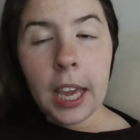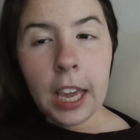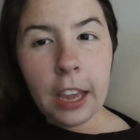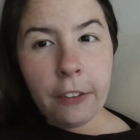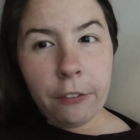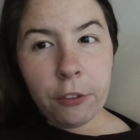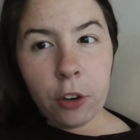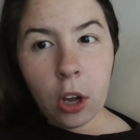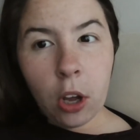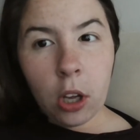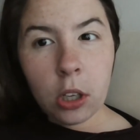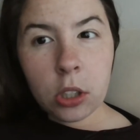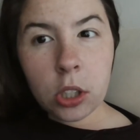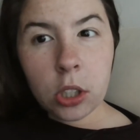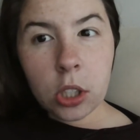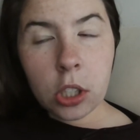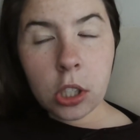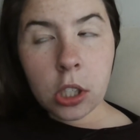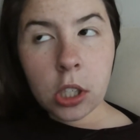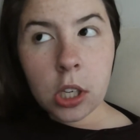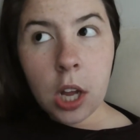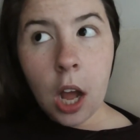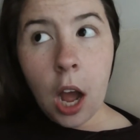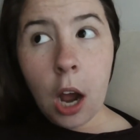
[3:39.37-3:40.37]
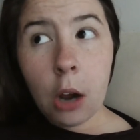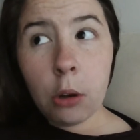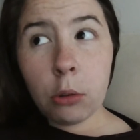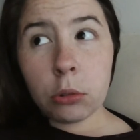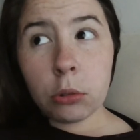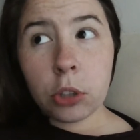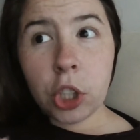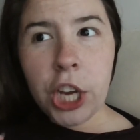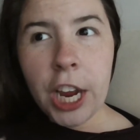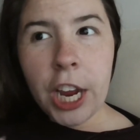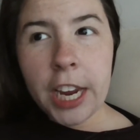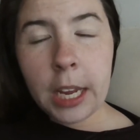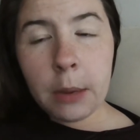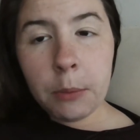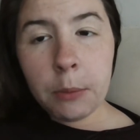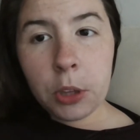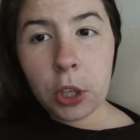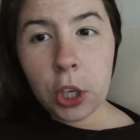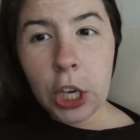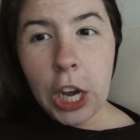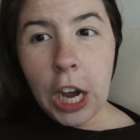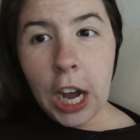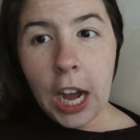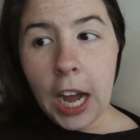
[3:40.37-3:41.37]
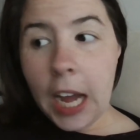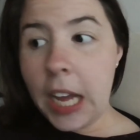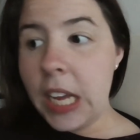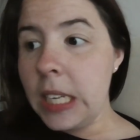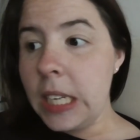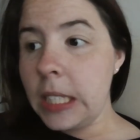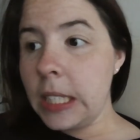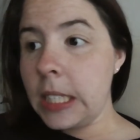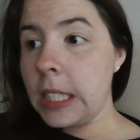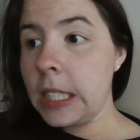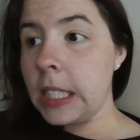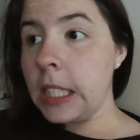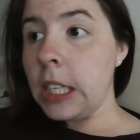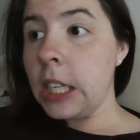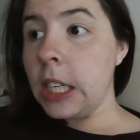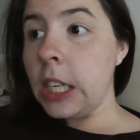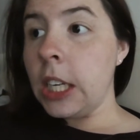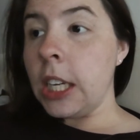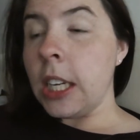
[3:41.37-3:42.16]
If not, I'll check in with you guys